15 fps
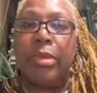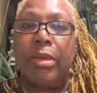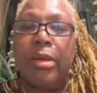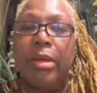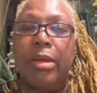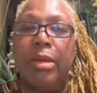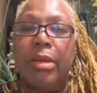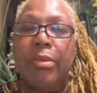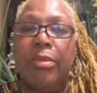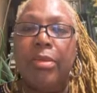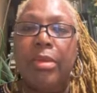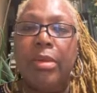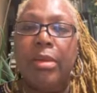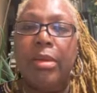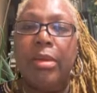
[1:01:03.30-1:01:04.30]
chicken.
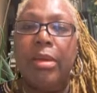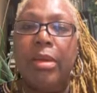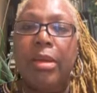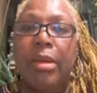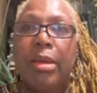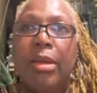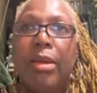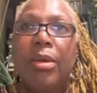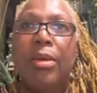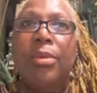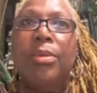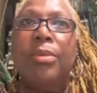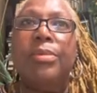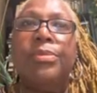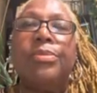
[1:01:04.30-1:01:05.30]
I'm always skeptical
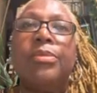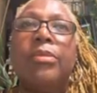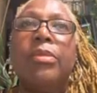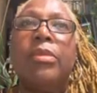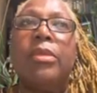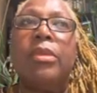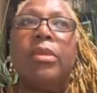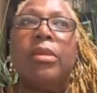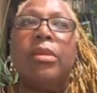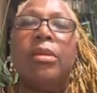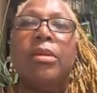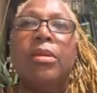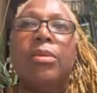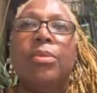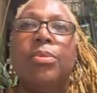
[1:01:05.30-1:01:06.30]
about that stuff, but
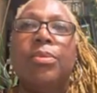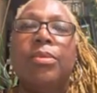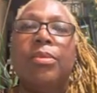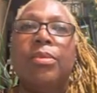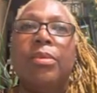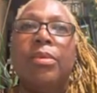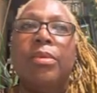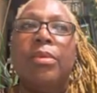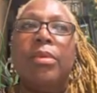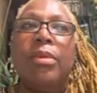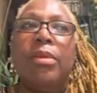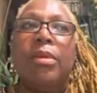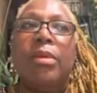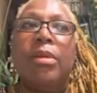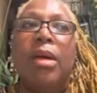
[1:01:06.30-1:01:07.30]
what mm-hmm. about that kind
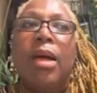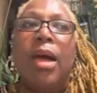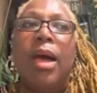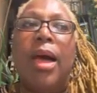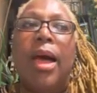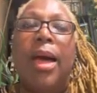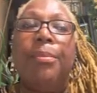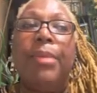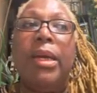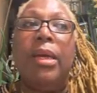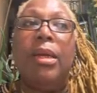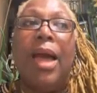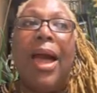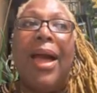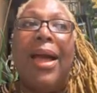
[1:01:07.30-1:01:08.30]
of stuff? I
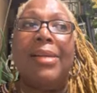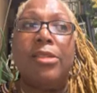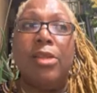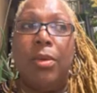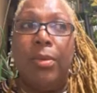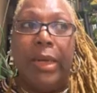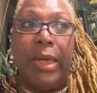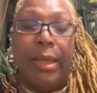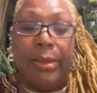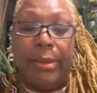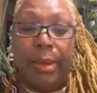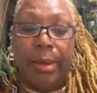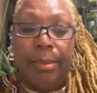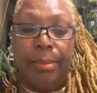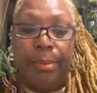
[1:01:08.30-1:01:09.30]
mean, I don't eat
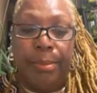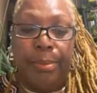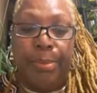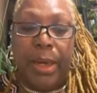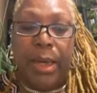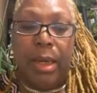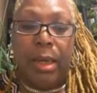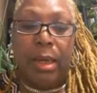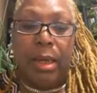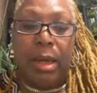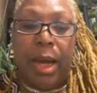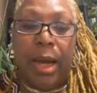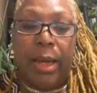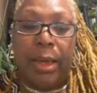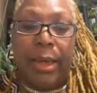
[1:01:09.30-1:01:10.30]
them, but
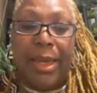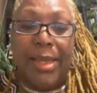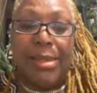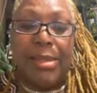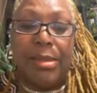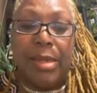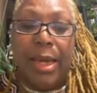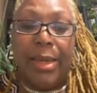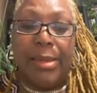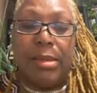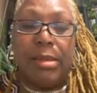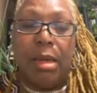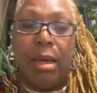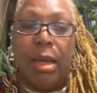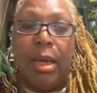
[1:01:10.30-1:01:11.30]
I guess that's
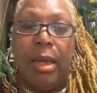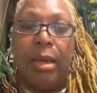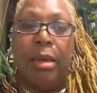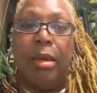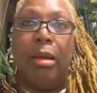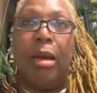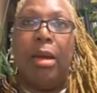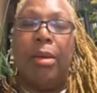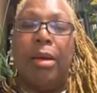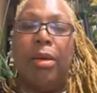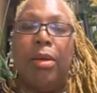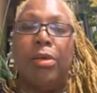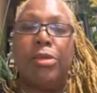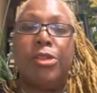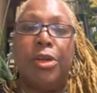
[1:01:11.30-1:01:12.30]
a
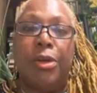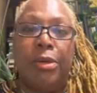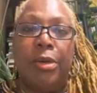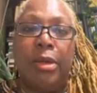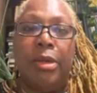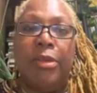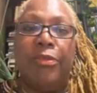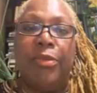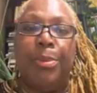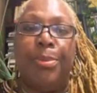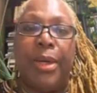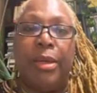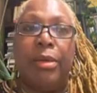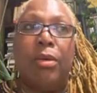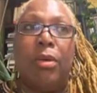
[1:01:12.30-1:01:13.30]
alternative, a
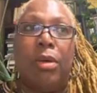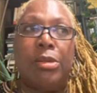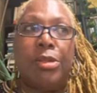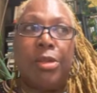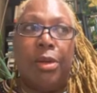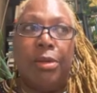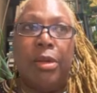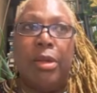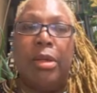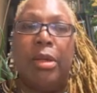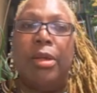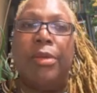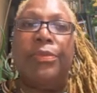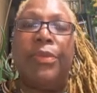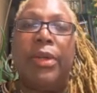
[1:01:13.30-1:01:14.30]
better
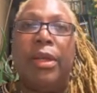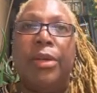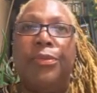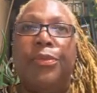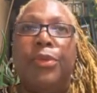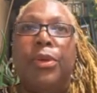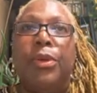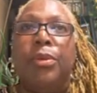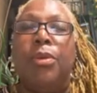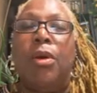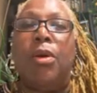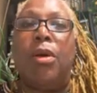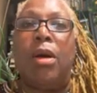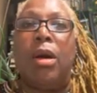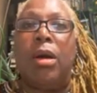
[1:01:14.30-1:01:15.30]
alternative if you
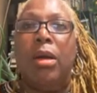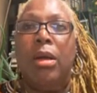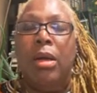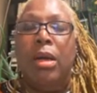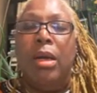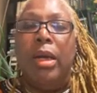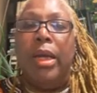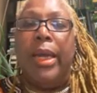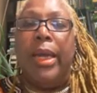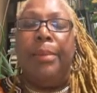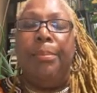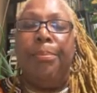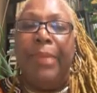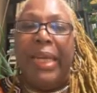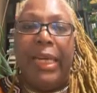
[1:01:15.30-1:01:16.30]
are a
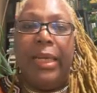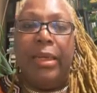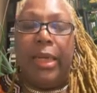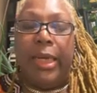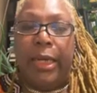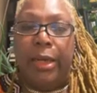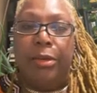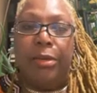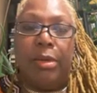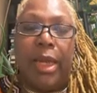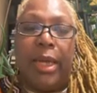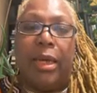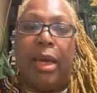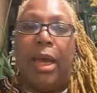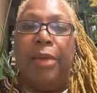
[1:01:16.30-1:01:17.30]
meat eater,
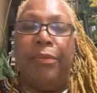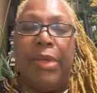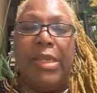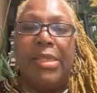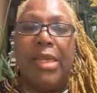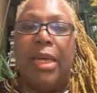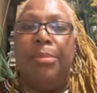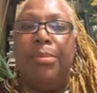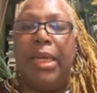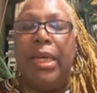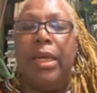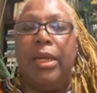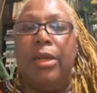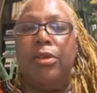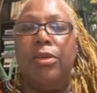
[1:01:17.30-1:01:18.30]
like an everyday meat
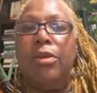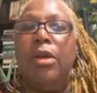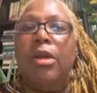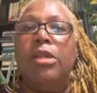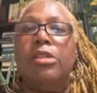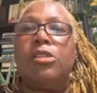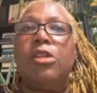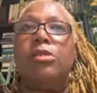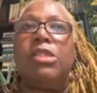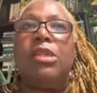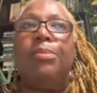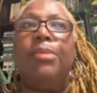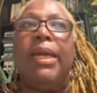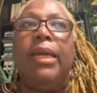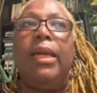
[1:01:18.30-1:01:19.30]
eater. So to
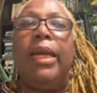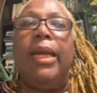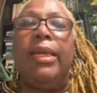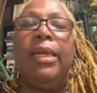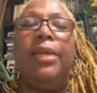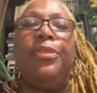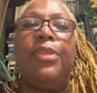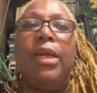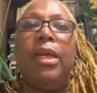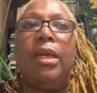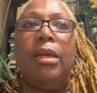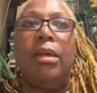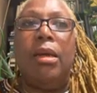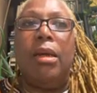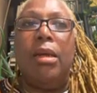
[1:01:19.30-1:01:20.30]
me,
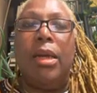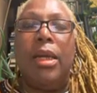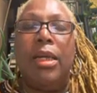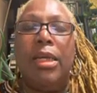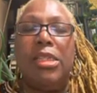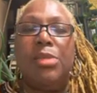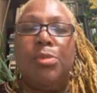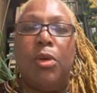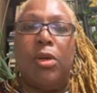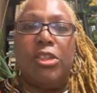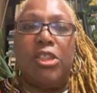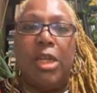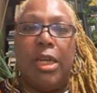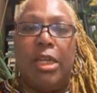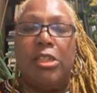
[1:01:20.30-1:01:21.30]
anything, any small
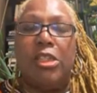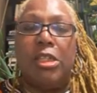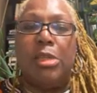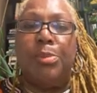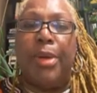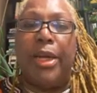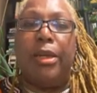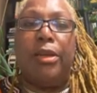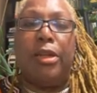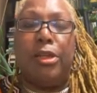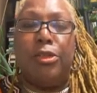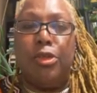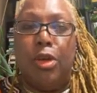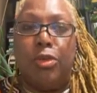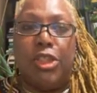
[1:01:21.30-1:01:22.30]
change is better
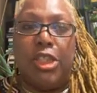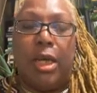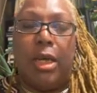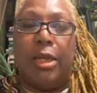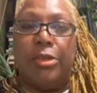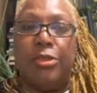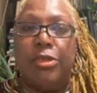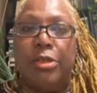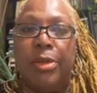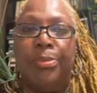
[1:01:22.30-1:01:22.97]
than no change.